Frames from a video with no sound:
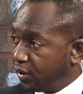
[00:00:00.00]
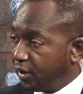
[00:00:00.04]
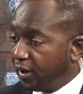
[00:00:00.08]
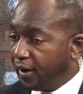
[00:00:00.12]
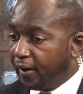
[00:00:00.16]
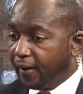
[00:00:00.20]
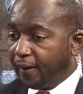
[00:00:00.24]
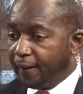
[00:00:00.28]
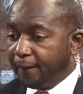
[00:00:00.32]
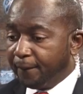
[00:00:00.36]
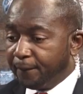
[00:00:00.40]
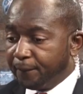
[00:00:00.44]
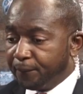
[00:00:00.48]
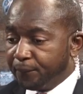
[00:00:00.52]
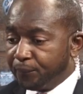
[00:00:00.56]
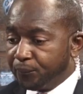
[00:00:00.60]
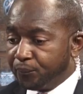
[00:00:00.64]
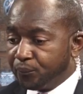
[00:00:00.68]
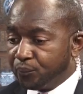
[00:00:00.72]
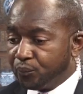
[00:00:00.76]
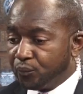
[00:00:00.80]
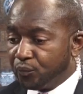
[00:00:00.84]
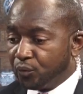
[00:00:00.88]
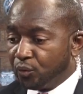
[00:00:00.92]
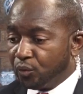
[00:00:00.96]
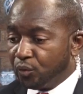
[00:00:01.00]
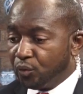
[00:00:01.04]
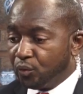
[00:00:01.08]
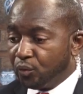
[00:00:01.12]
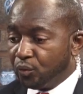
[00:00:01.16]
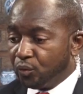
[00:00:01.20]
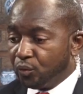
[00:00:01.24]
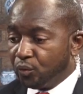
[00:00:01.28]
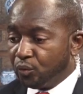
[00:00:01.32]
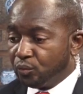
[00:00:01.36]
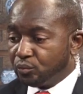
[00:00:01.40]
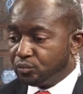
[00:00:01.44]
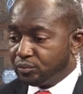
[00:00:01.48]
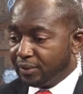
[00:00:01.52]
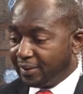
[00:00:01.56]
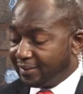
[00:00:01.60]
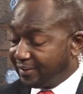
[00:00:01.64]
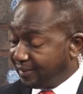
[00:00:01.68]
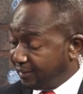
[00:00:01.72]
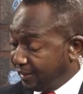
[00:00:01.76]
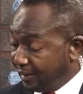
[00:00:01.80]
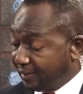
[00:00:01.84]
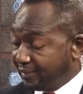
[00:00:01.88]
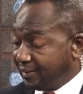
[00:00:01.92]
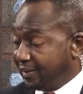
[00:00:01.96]
that
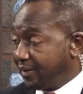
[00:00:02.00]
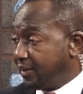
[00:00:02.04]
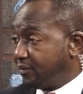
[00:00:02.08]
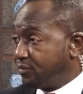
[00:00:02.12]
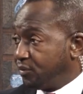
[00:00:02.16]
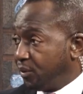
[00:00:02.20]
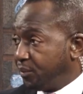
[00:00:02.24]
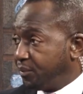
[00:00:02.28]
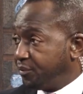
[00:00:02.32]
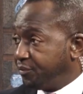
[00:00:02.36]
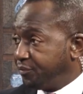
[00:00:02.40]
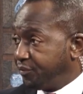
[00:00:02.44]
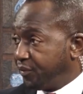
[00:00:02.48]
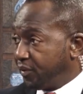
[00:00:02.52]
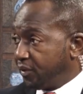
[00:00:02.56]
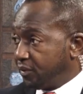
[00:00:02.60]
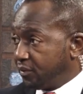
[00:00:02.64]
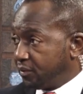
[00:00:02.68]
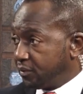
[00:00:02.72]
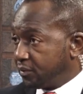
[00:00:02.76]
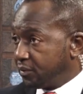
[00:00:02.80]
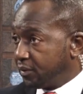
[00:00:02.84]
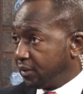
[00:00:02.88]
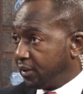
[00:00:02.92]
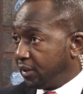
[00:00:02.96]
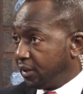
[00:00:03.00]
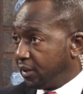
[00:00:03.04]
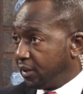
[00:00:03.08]
have not been filled.